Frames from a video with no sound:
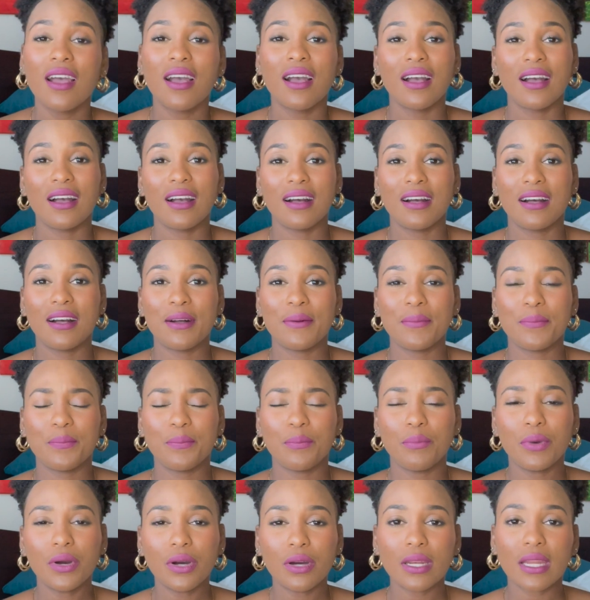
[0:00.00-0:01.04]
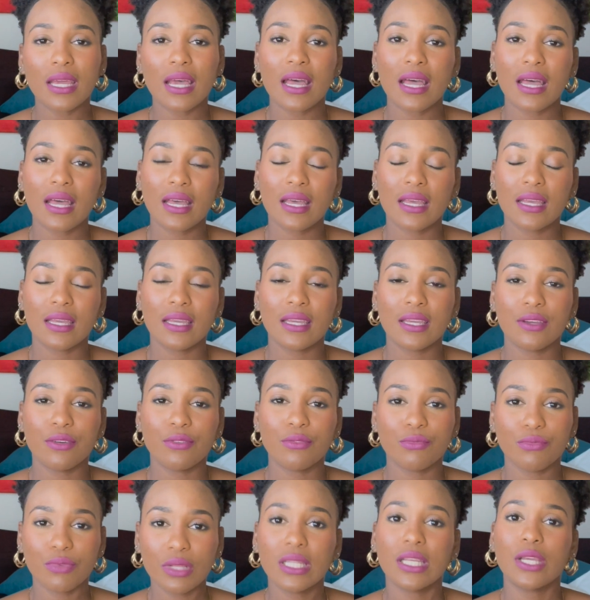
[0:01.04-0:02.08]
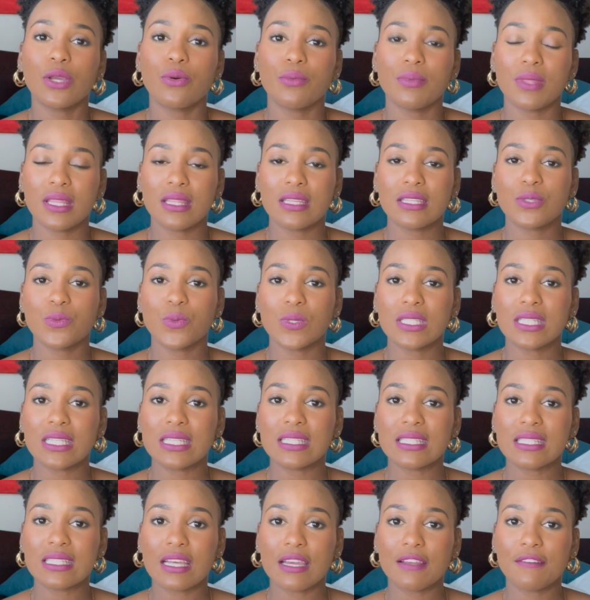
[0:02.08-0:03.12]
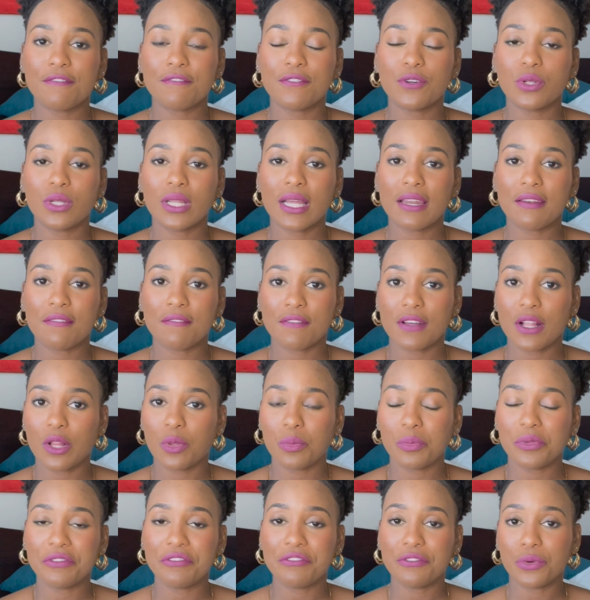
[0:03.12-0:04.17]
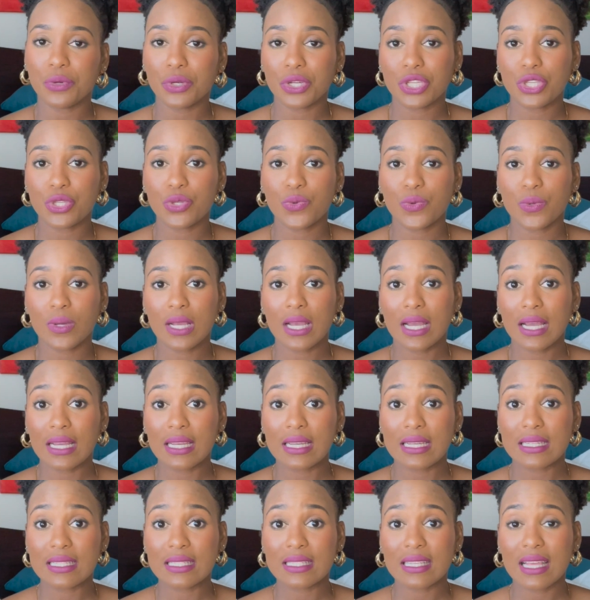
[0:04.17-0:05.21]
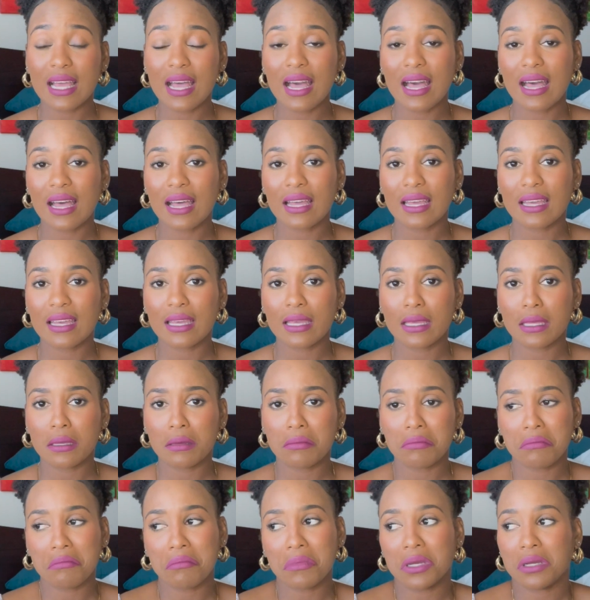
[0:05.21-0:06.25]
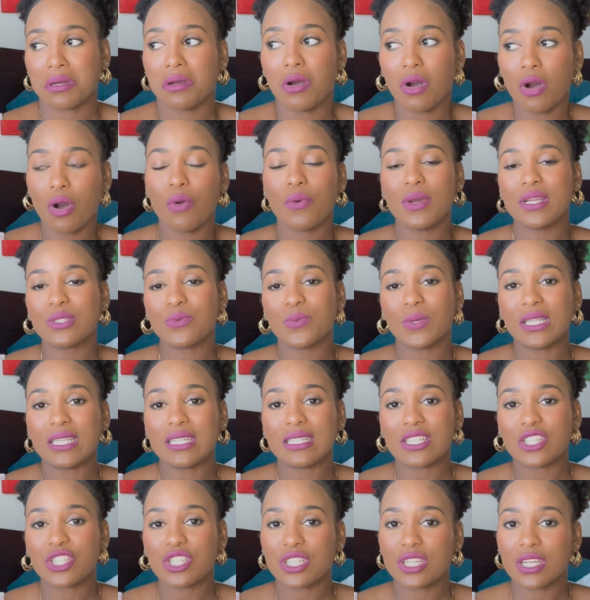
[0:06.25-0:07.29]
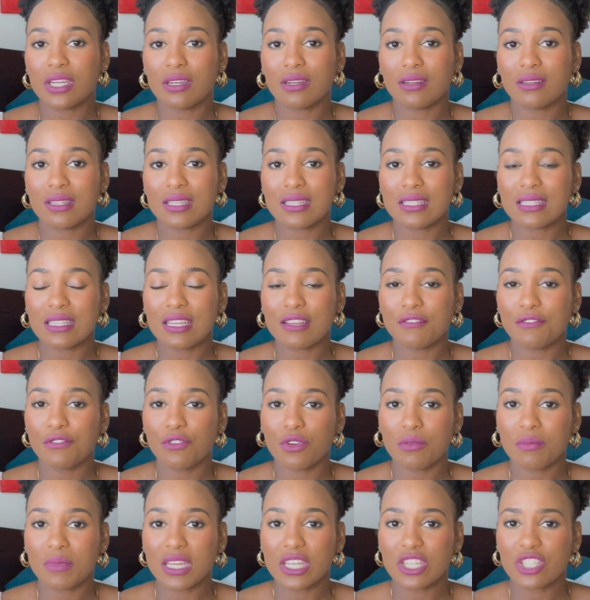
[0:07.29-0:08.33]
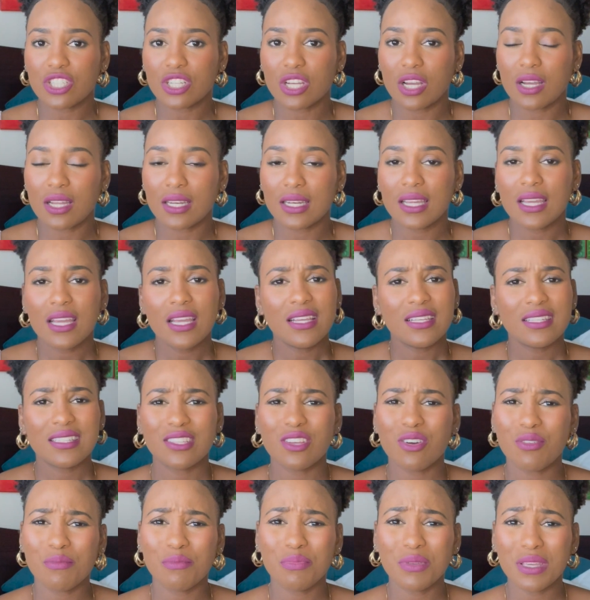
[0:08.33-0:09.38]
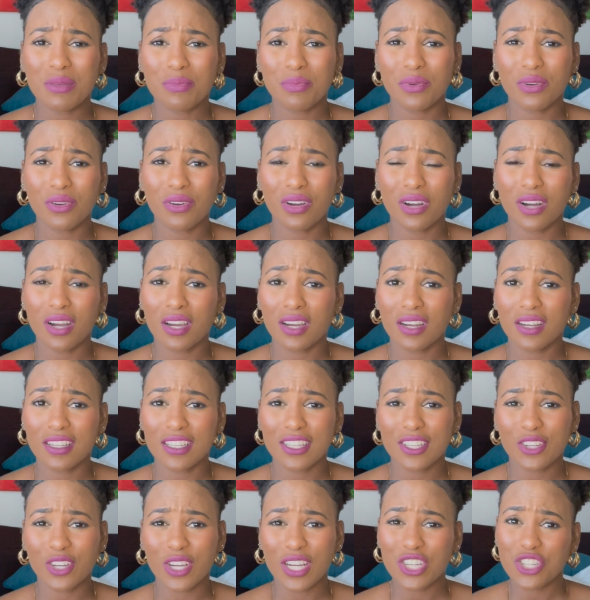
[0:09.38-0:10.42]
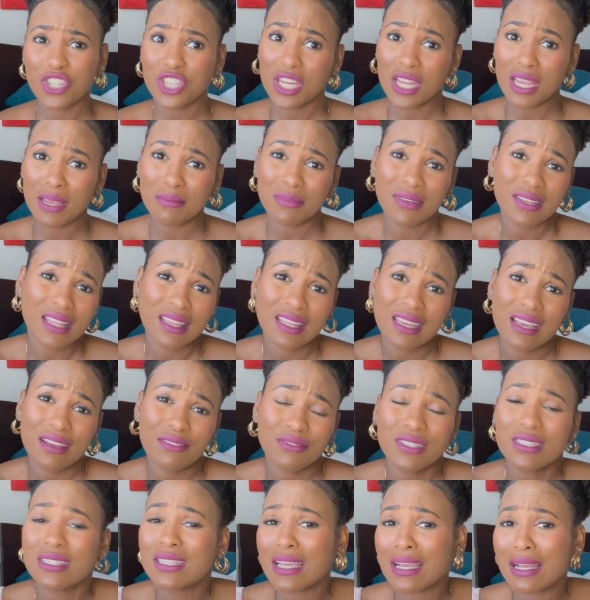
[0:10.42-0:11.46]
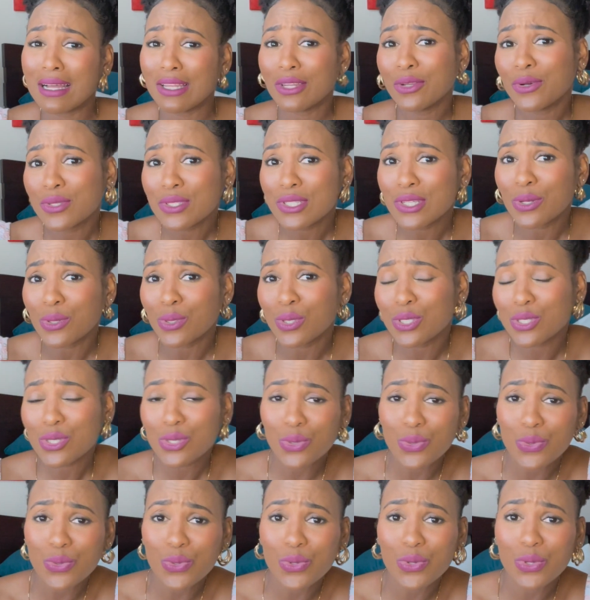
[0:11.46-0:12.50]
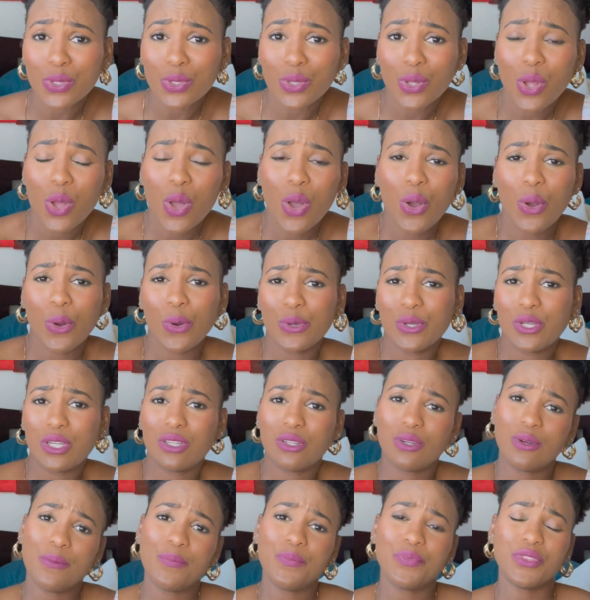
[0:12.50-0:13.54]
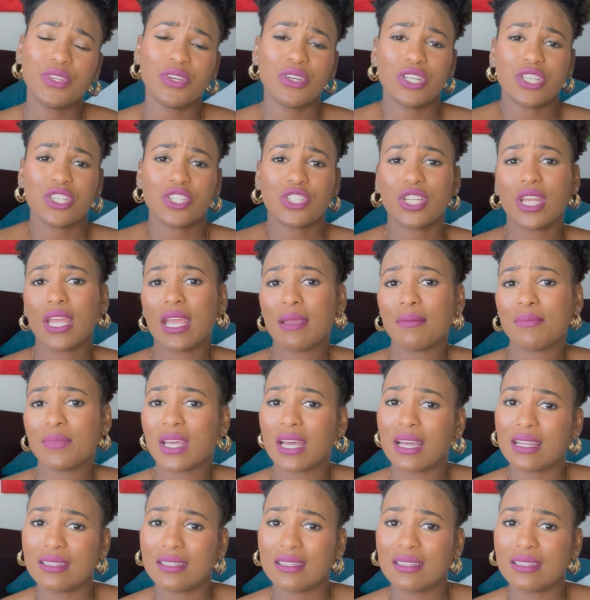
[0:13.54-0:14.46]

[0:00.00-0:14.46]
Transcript: But I really hope that this was insightful and valuable for you guys. I'm always willing to share this information. Some people are, ashamed that they have to take a loan to go to school, or, they're ashamed that